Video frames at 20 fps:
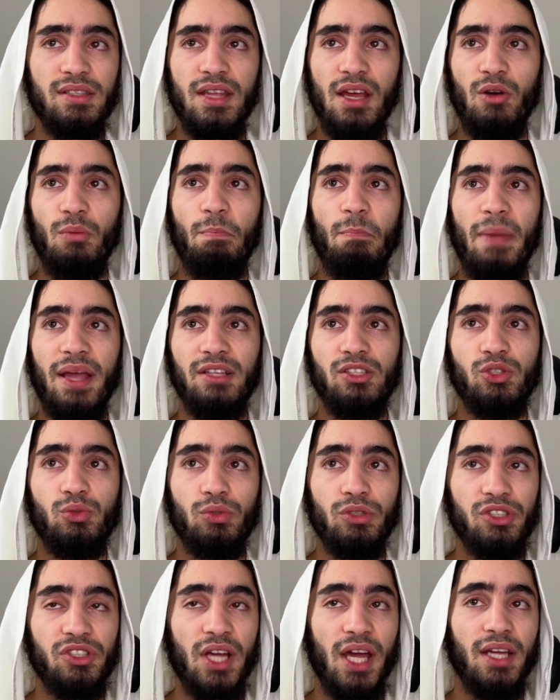
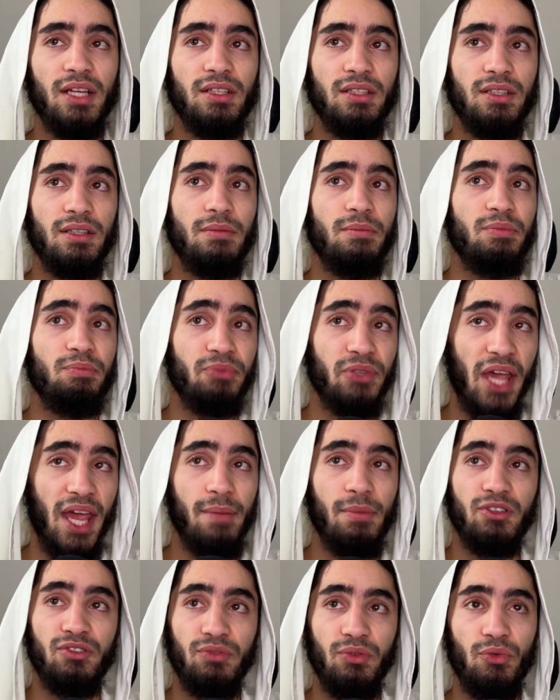menstrual cycle
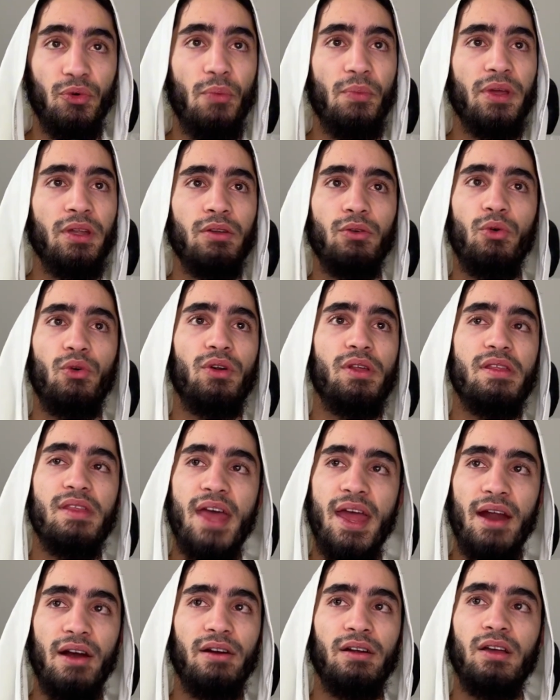came as for women, or
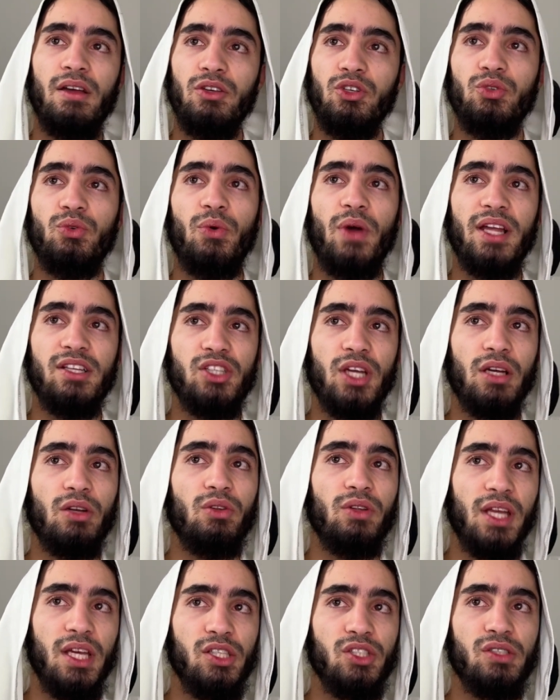their
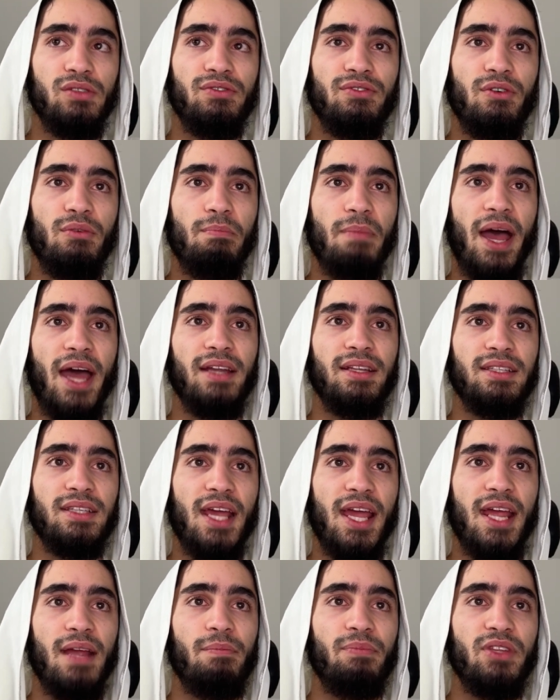ejaculation for man
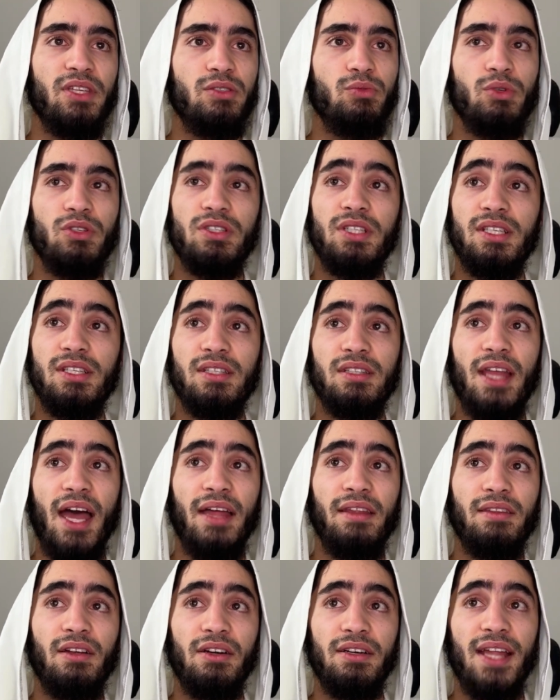came. This was the
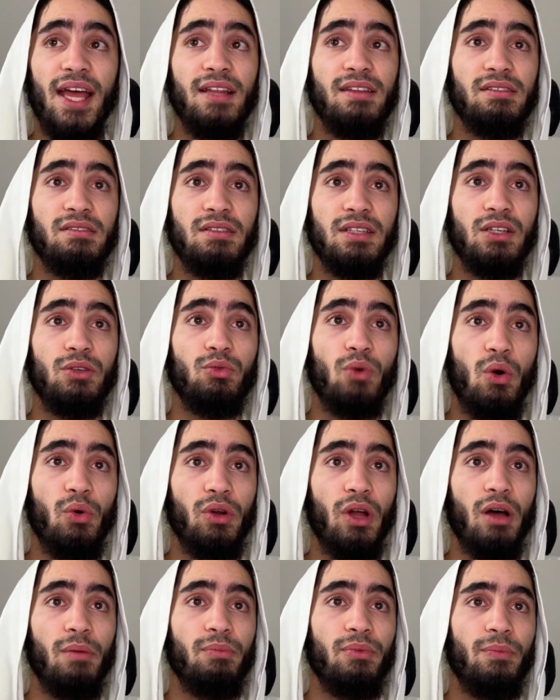standard. That's the
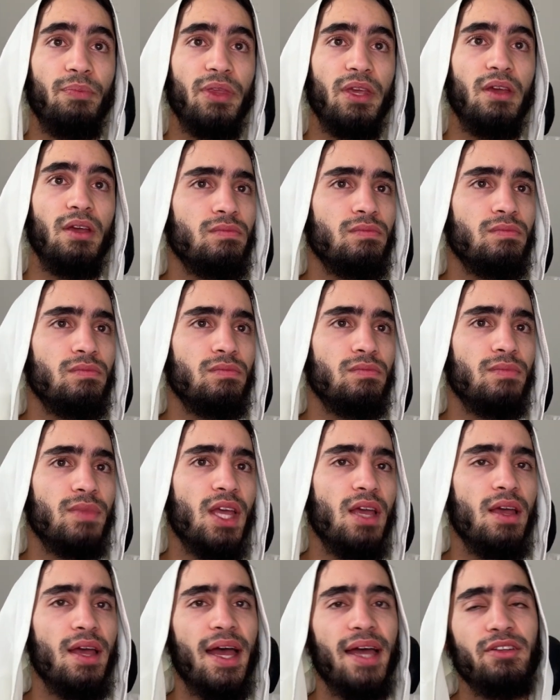grown-up.
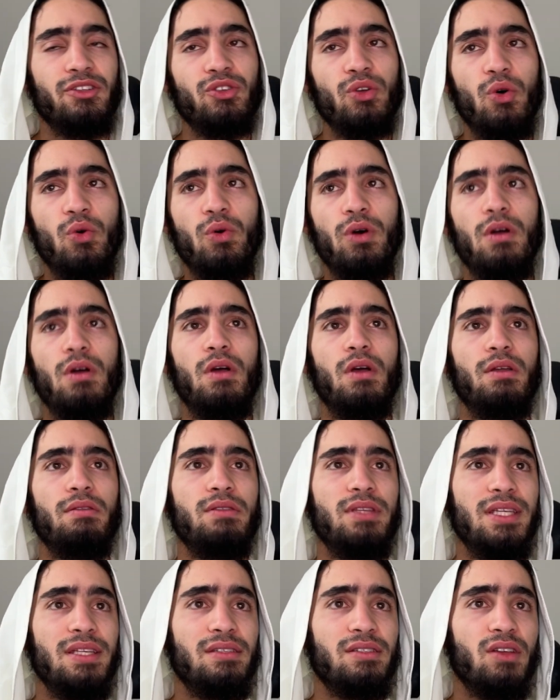And so
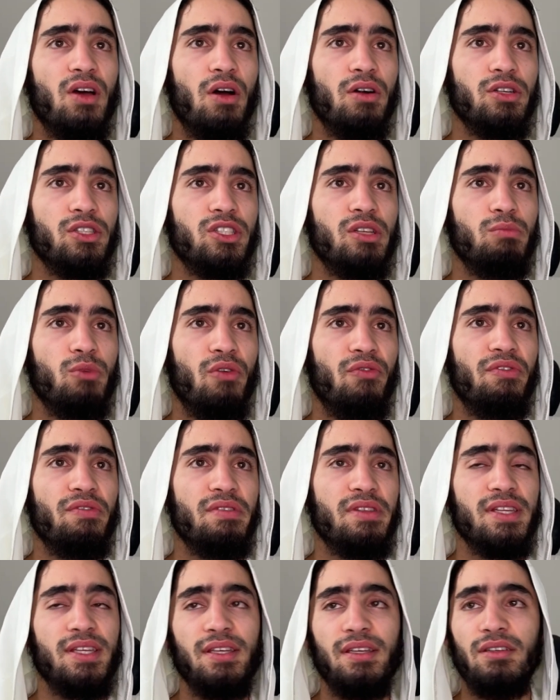these are some of
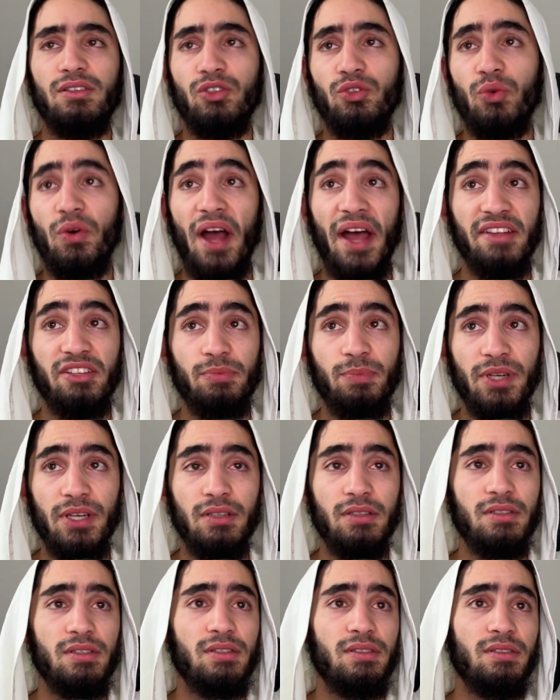the
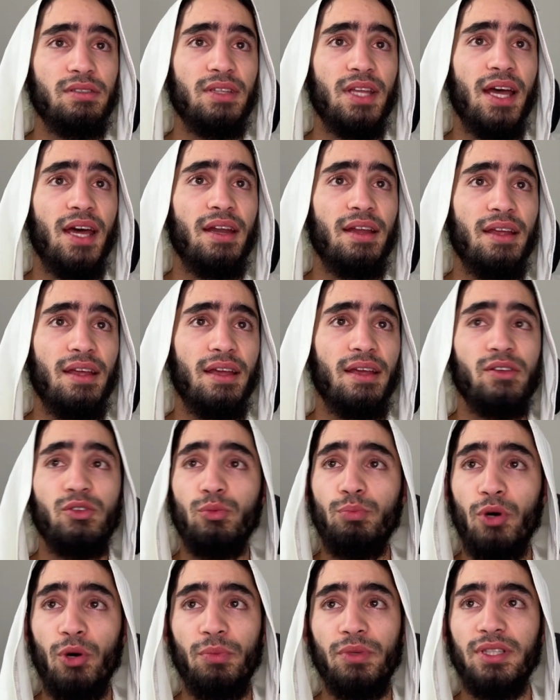aspects that you
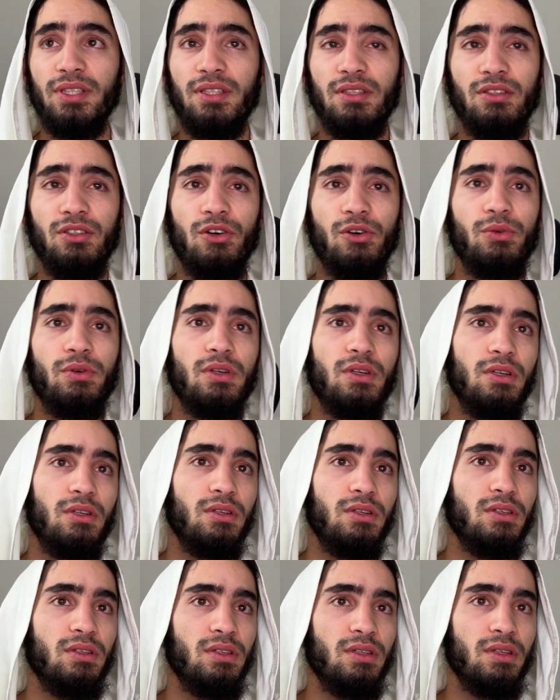probably didn't know.
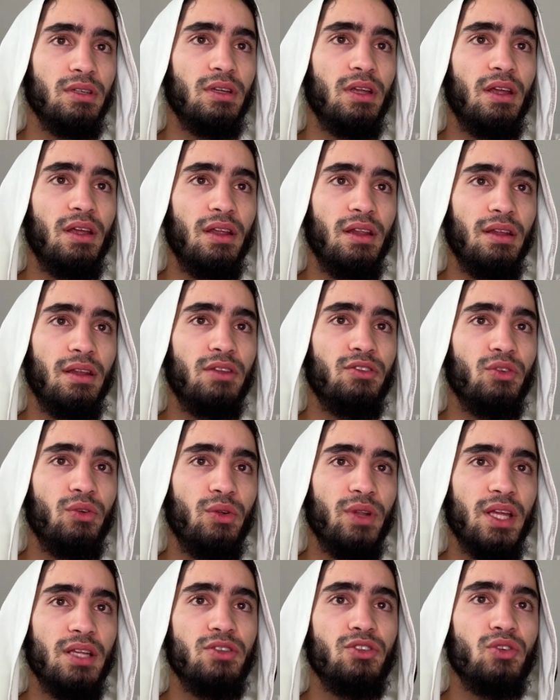And so
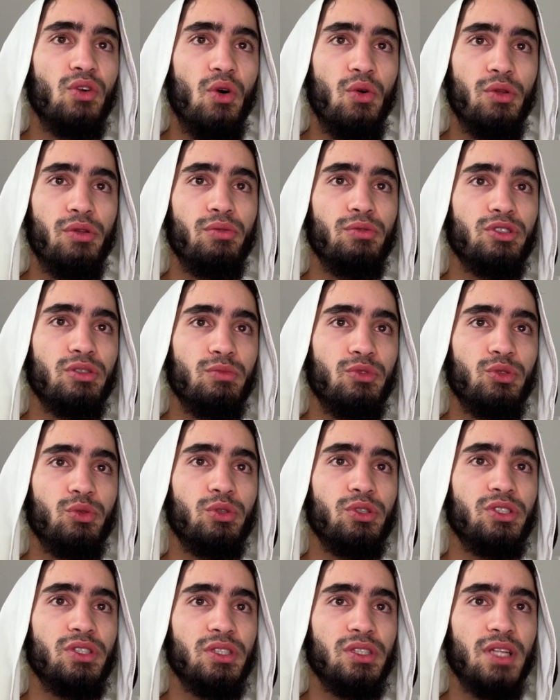let's go through some
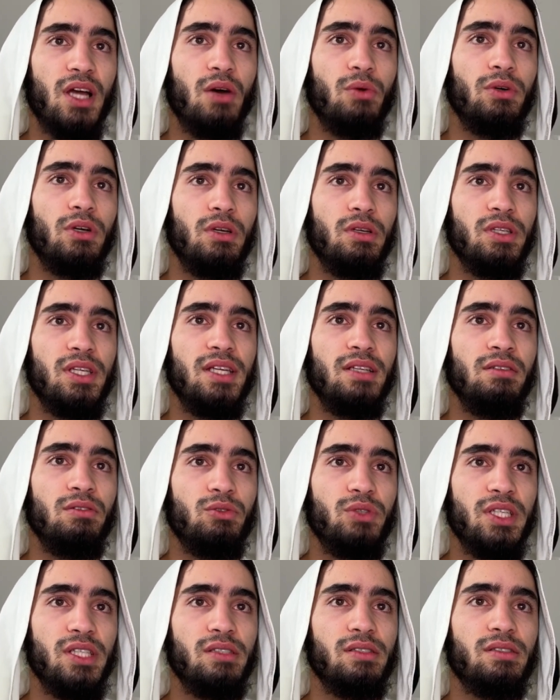sources now. In
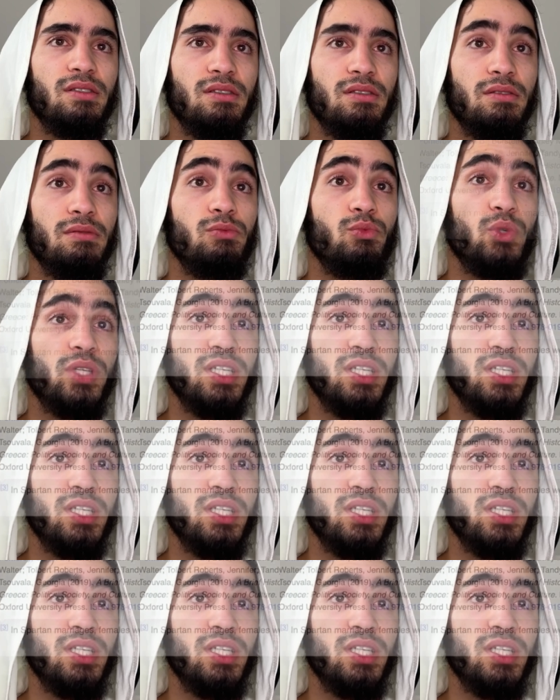Greece, we